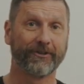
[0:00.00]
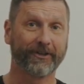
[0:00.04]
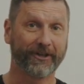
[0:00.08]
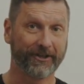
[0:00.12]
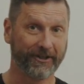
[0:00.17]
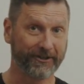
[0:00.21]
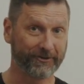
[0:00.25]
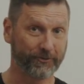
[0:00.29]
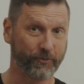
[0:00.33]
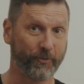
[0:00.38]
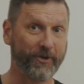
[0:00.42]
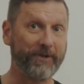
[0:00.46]

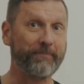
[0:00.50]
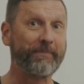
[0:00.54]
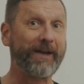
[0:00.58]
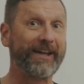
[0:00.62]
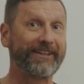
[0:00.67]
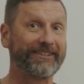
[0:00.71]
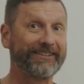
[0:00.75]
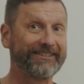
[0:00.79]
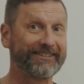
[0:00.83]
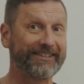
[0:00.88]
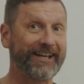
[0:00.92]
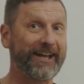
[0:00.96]
Because we
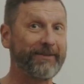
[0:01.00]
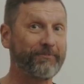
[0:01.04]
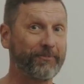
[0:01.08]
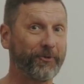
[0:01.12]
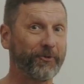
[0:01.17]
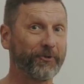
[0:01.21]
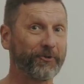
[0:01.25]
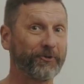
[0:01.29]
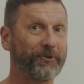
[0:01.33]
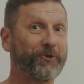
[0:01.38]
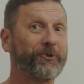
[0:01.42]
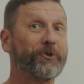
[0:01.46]
make
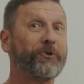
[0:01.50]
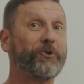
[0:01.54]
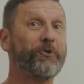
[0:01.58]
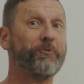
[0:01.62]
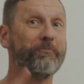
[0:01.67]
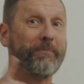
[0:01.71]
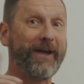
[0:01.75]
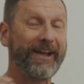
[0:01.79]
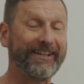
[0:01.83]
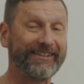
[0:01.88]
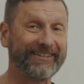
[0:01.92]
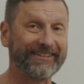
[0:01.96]
disciples
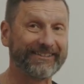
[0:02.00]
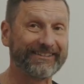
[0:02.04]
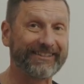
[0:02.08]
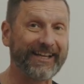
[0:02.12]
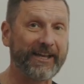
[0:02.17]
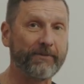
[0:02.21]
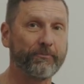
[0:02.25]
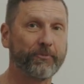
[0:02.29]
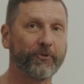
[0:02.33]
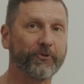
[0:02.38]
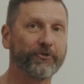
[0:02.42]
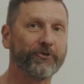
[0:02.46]
who make
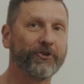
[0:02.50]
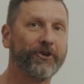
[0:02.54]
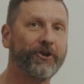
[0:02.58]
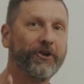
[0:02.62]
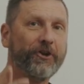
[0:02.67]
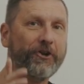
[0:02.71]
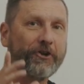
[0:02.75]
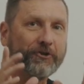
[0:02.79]
disciples.